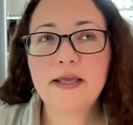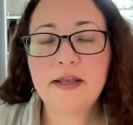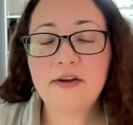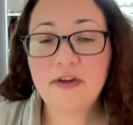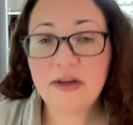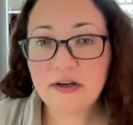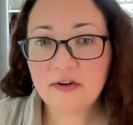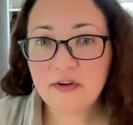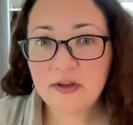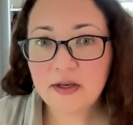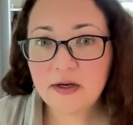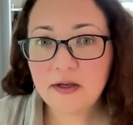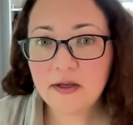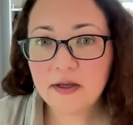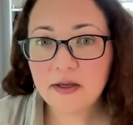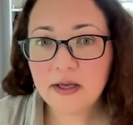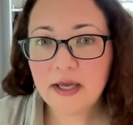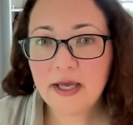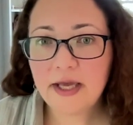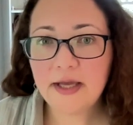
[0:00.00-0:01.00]
addicted
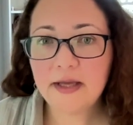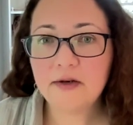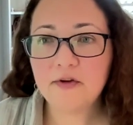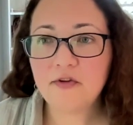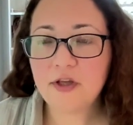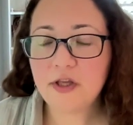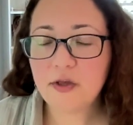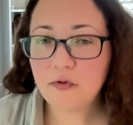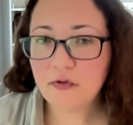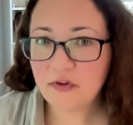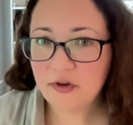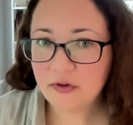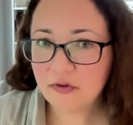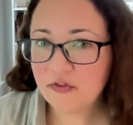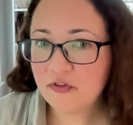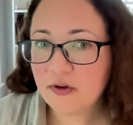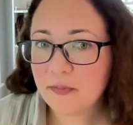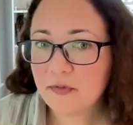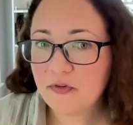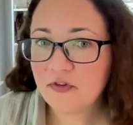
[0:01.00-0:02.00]
and using
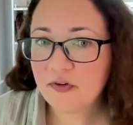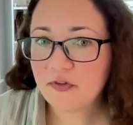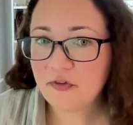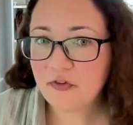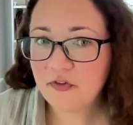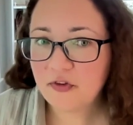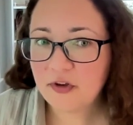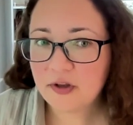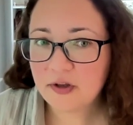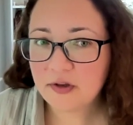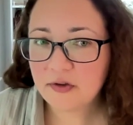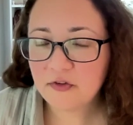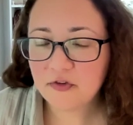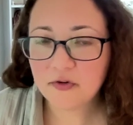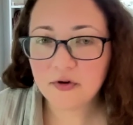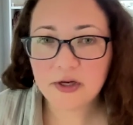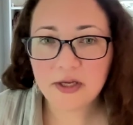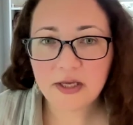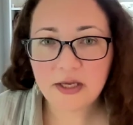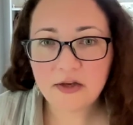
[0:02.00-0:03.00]
substances
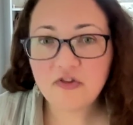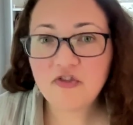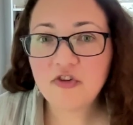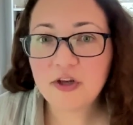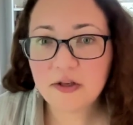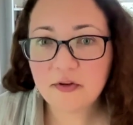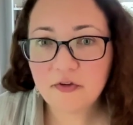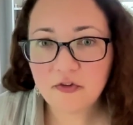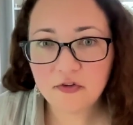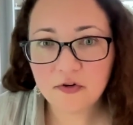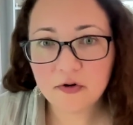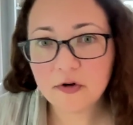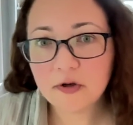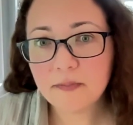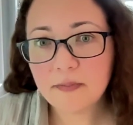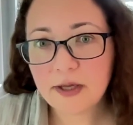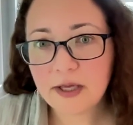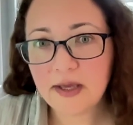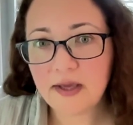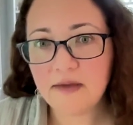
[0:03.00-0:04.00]
or engaging in
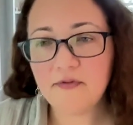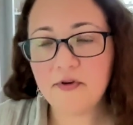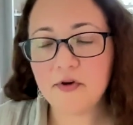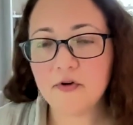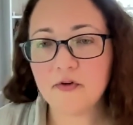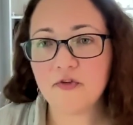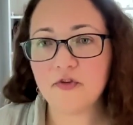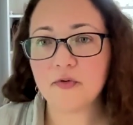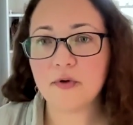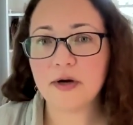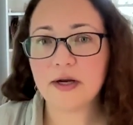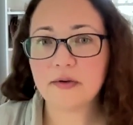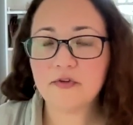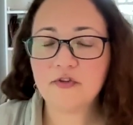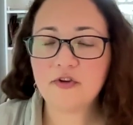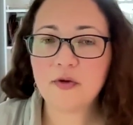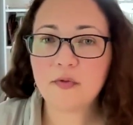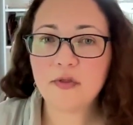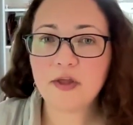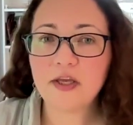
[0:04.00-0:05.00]
certain behaviors
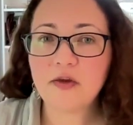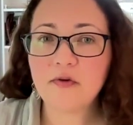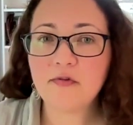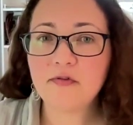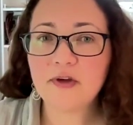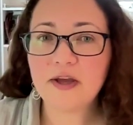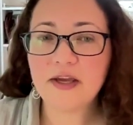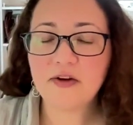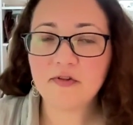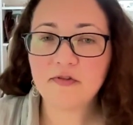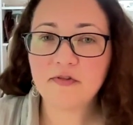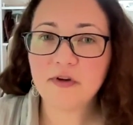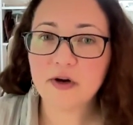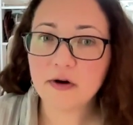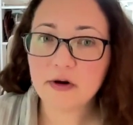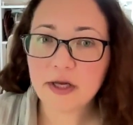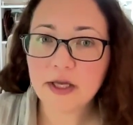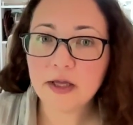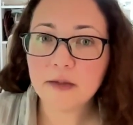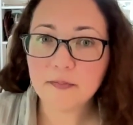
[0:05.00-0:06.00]
around you that you find
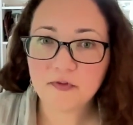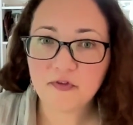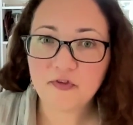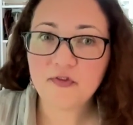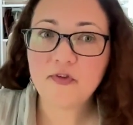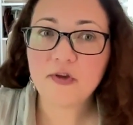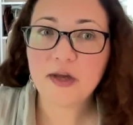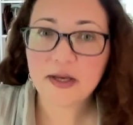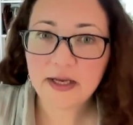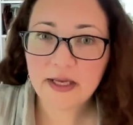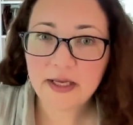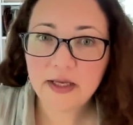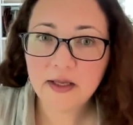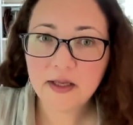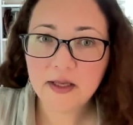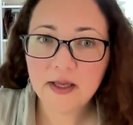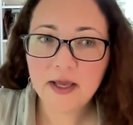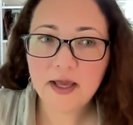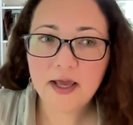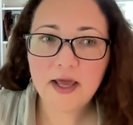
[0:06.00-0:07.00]
very
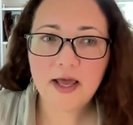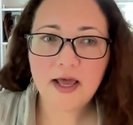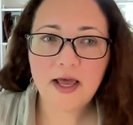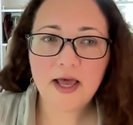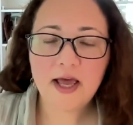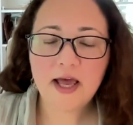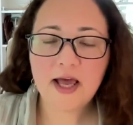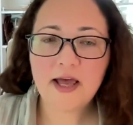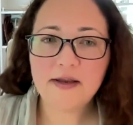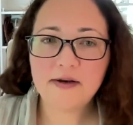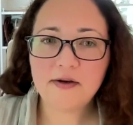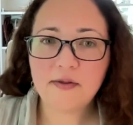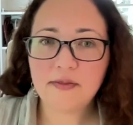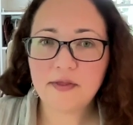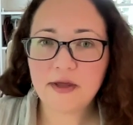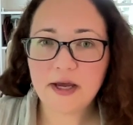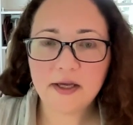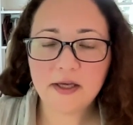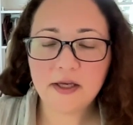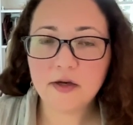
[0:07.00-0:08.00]
upsetting.
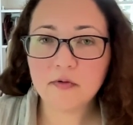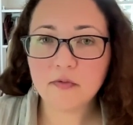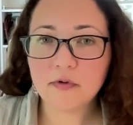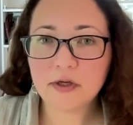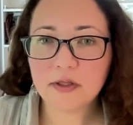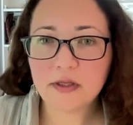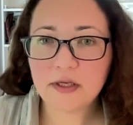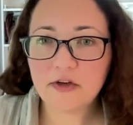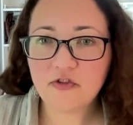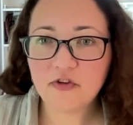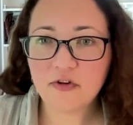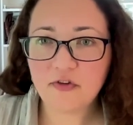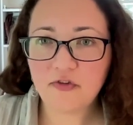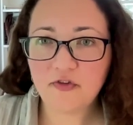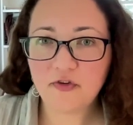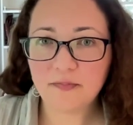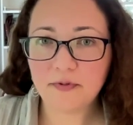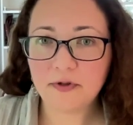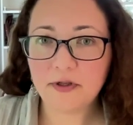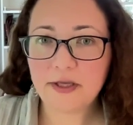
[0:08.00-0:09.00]
And that can really
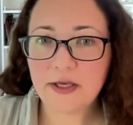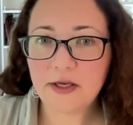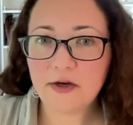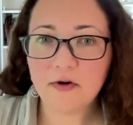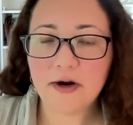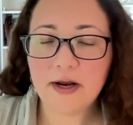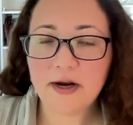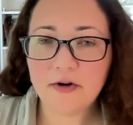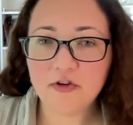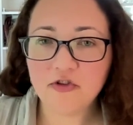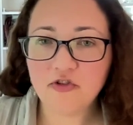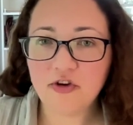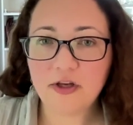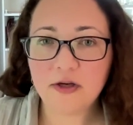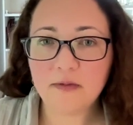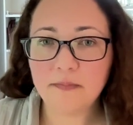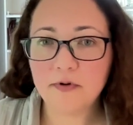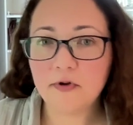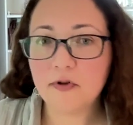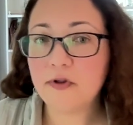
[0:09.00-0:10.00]
just deplete your
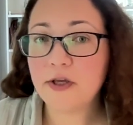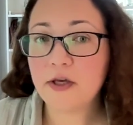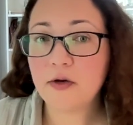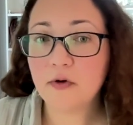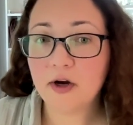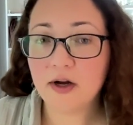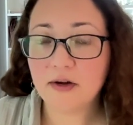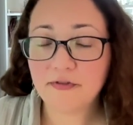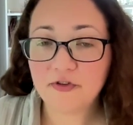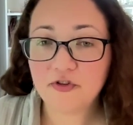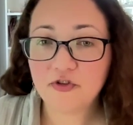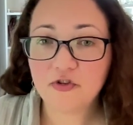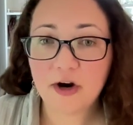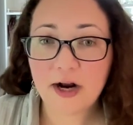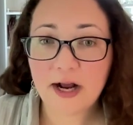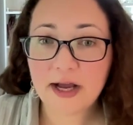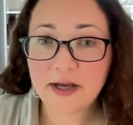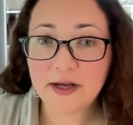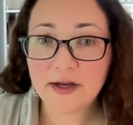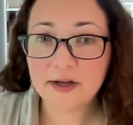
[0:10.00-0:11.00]
energy and pull you off
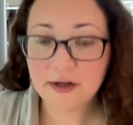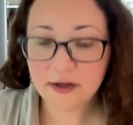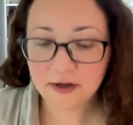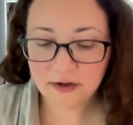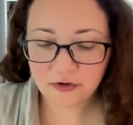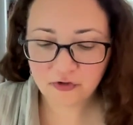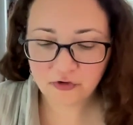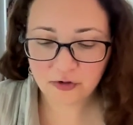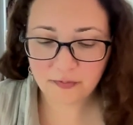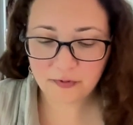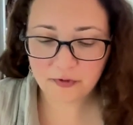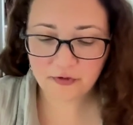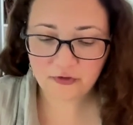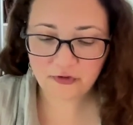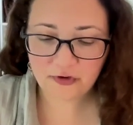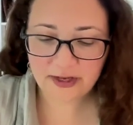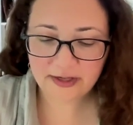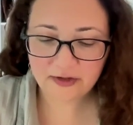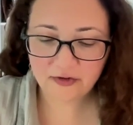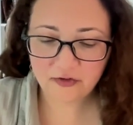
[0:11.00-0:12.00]
track
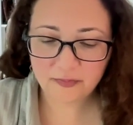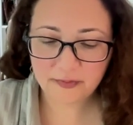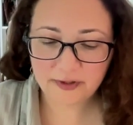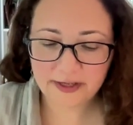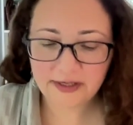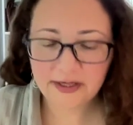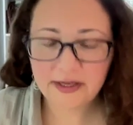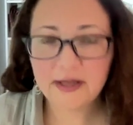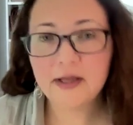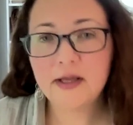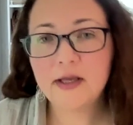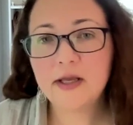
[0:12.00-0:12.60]
100%. But